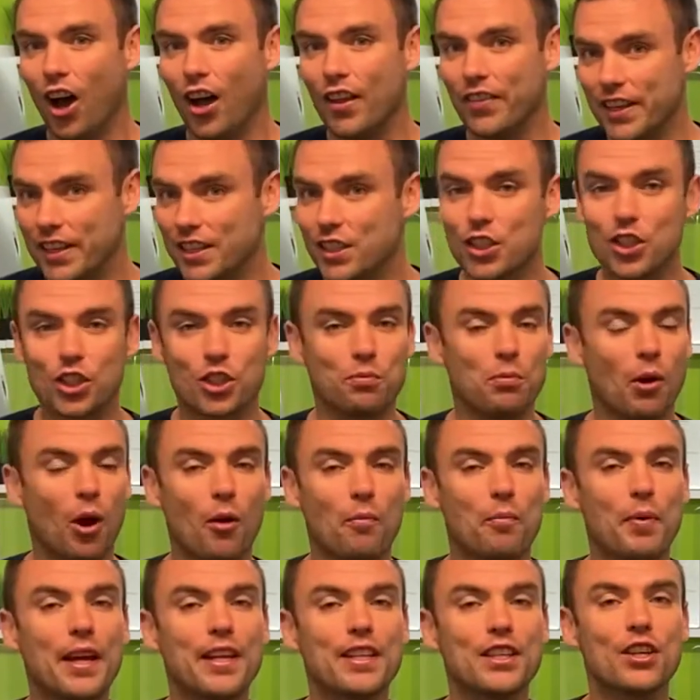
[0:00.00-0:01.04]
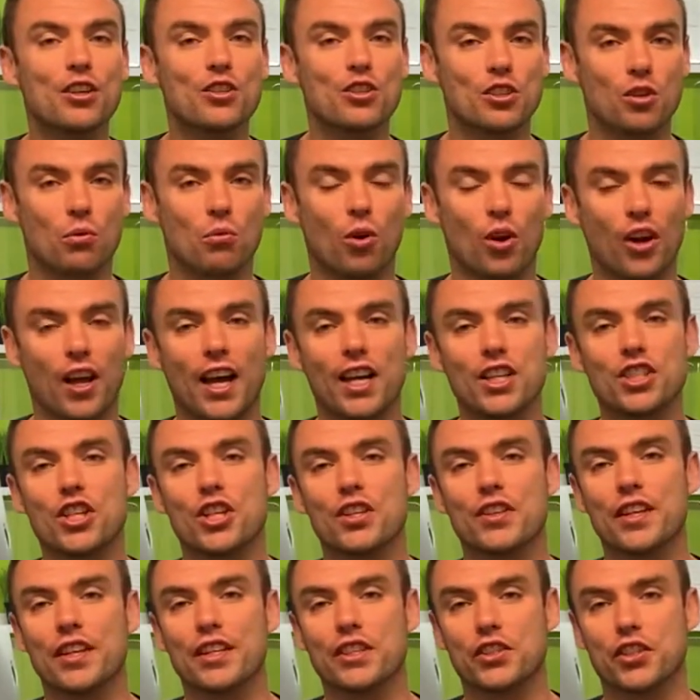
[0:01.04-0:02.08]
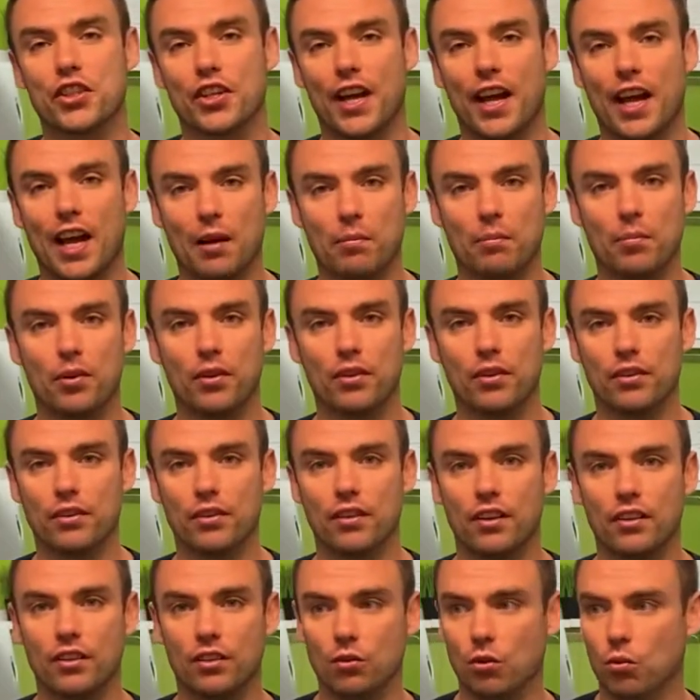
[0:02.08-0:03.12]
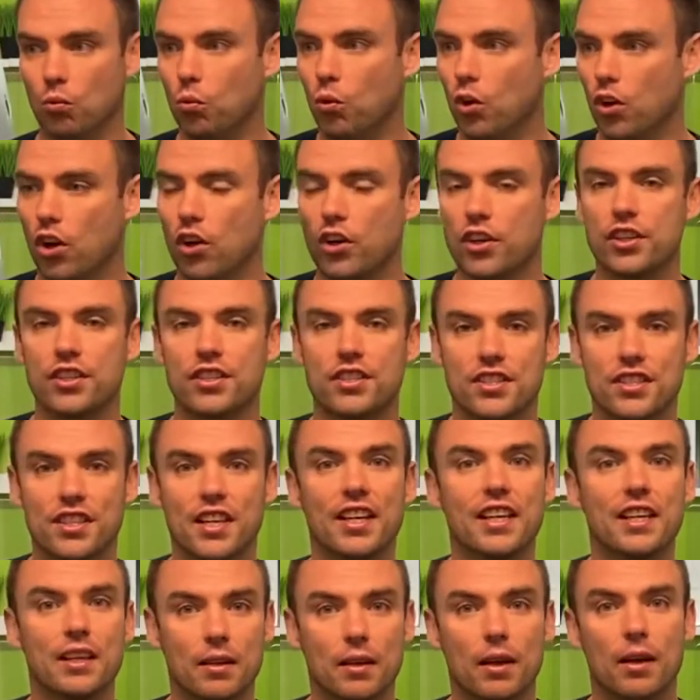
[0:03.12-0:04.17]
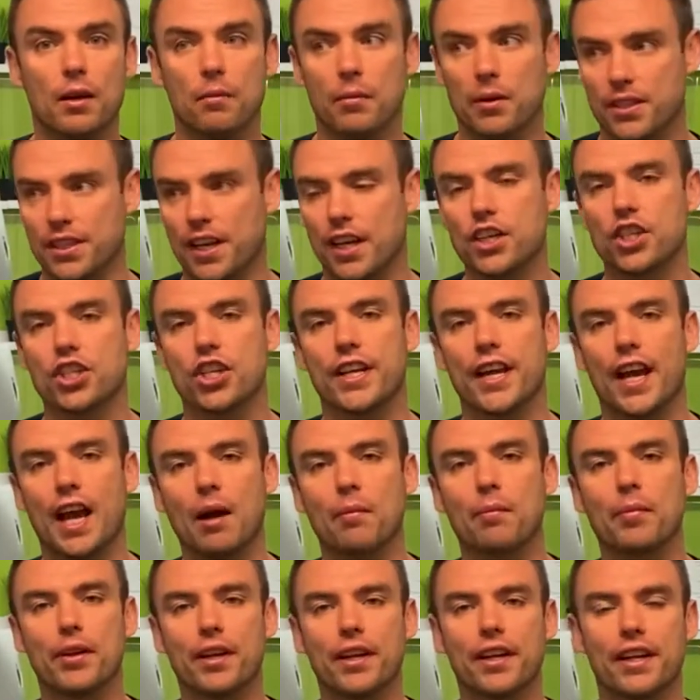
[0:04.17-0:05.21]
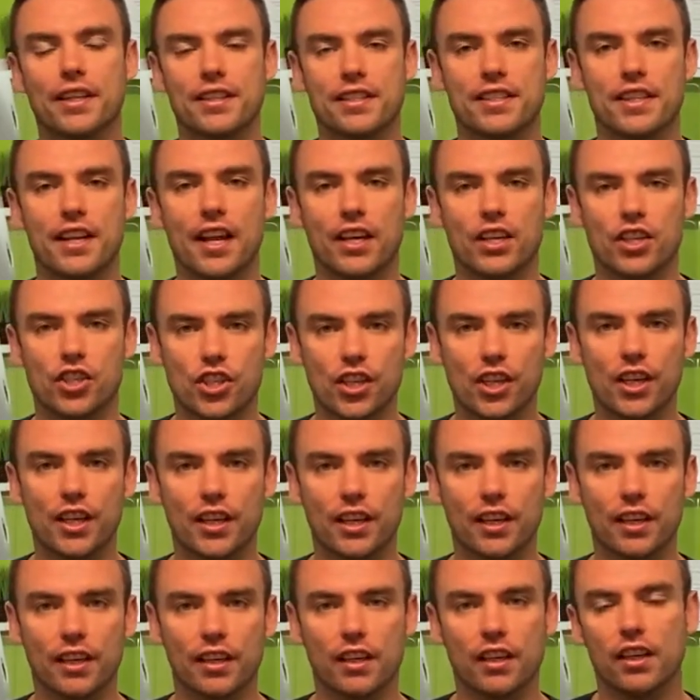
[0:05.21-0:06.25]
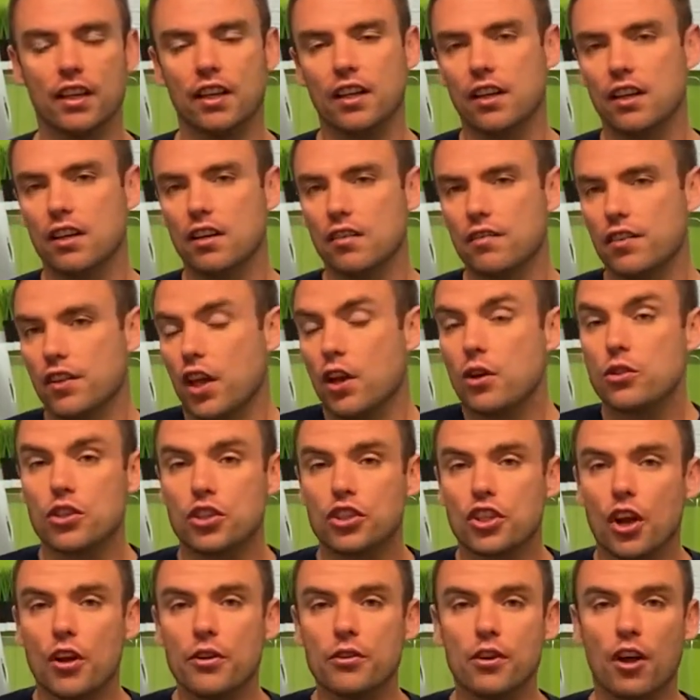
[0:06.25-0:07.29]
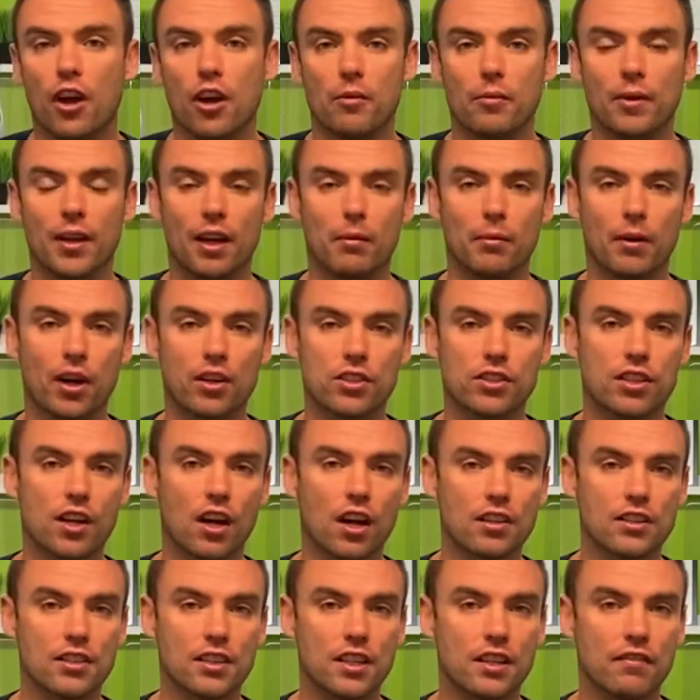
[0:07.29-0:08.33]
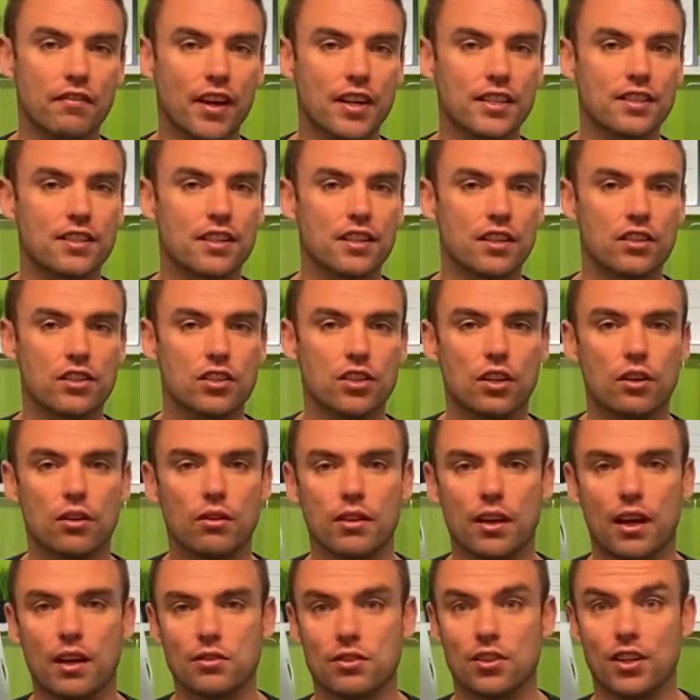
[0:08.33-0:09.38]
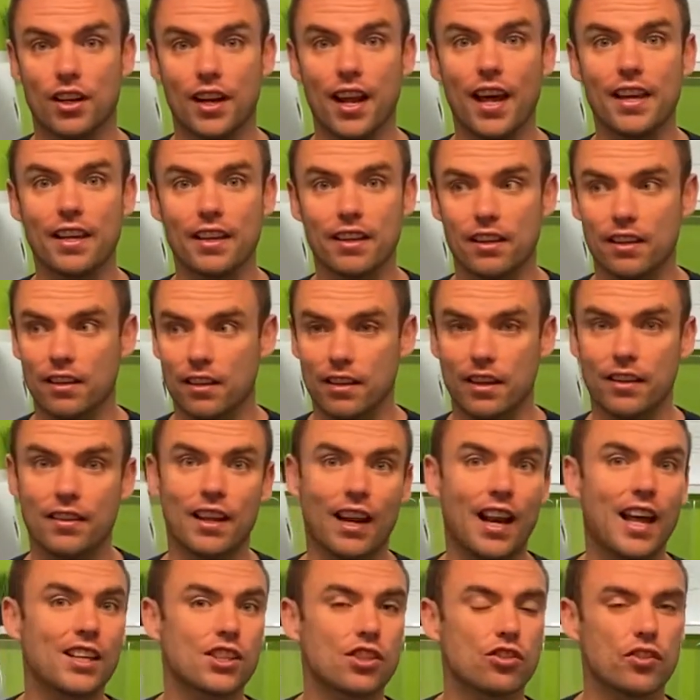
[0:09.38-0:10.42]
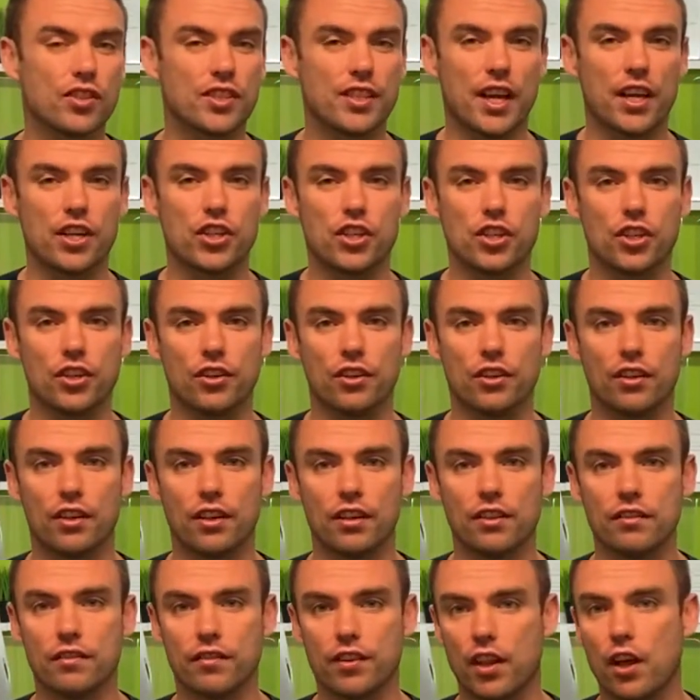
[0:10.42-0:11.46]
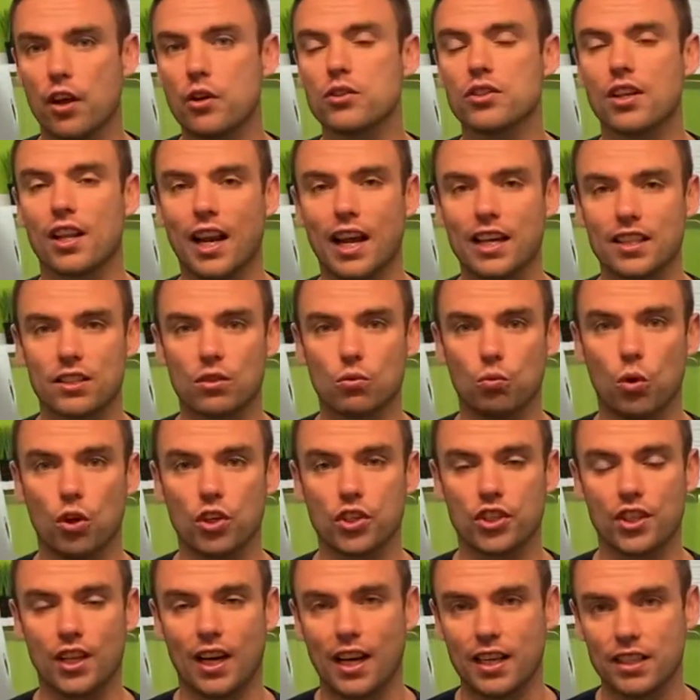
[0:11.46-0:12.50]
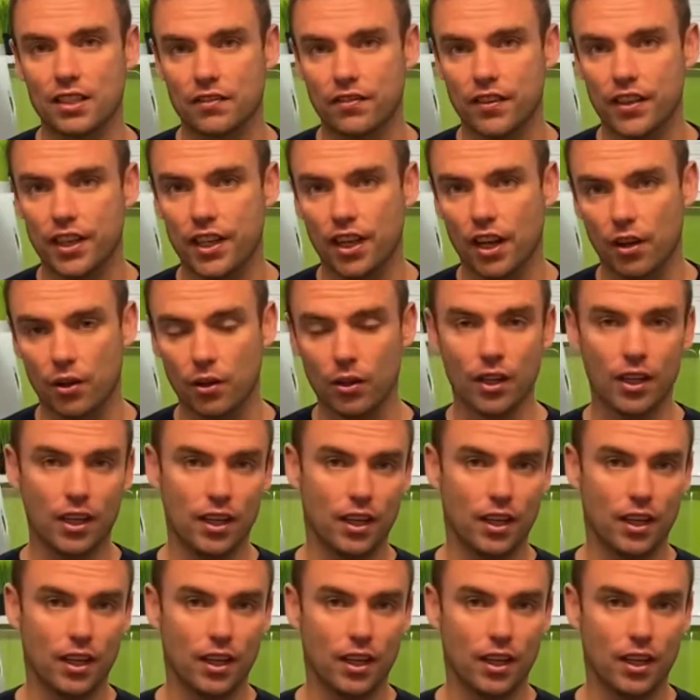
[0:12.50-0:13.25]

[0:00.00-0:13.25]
these are just my opinions on what I actually think is going to happen and what I could see potentially happening into next year. For those that don't know me, I mean, I started investing in 2008 in the last recession. And for those that watched the last video,